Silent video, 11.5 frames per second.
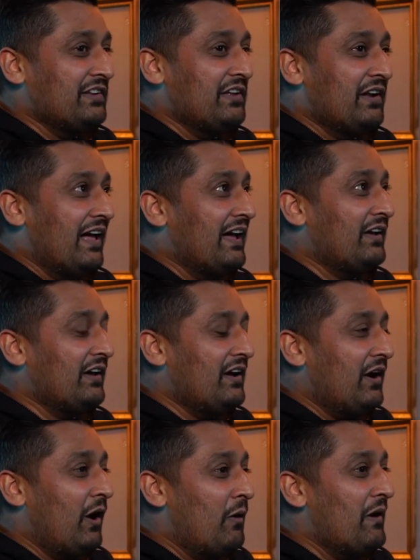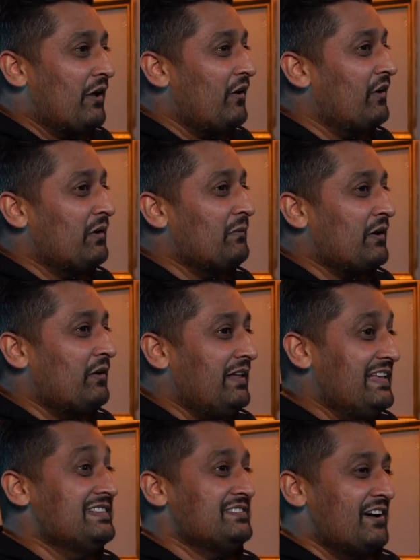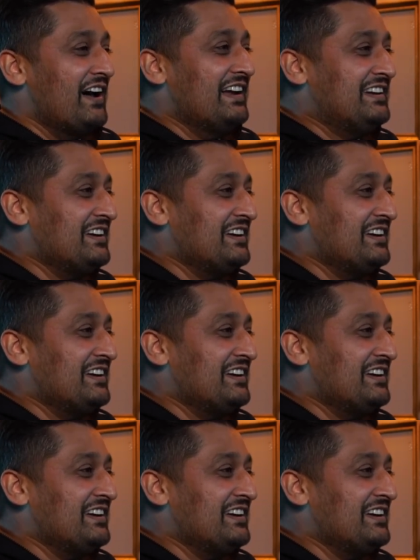and you're like, oh my god, inside.